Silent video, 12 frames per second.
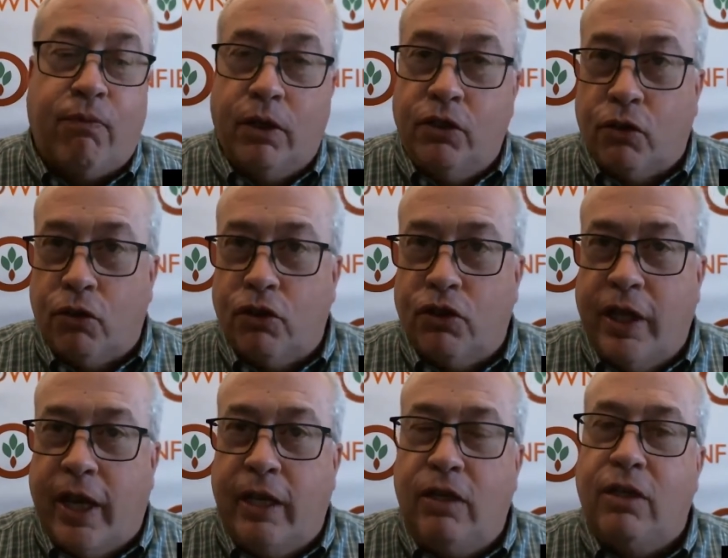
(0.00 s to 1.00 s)
freezers,
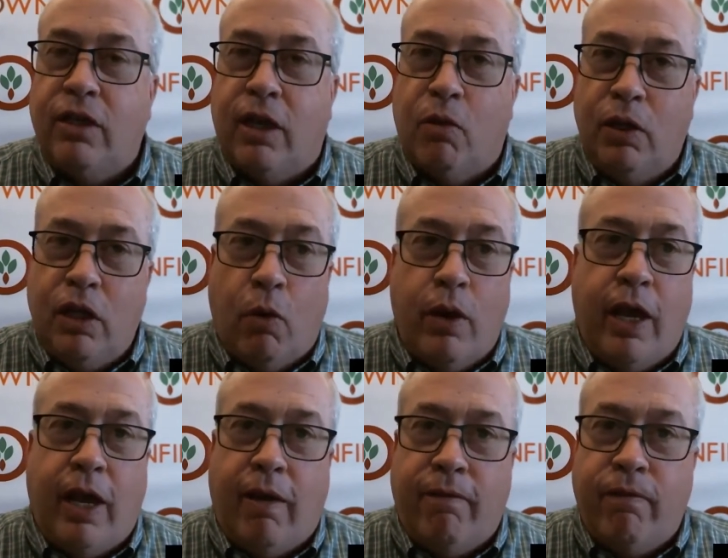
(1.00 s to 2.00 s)
yet uh, we know we
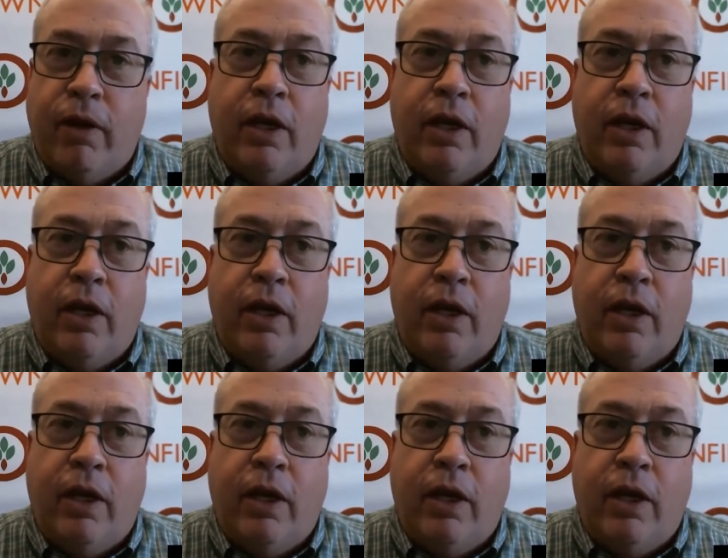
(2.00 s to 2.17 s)
have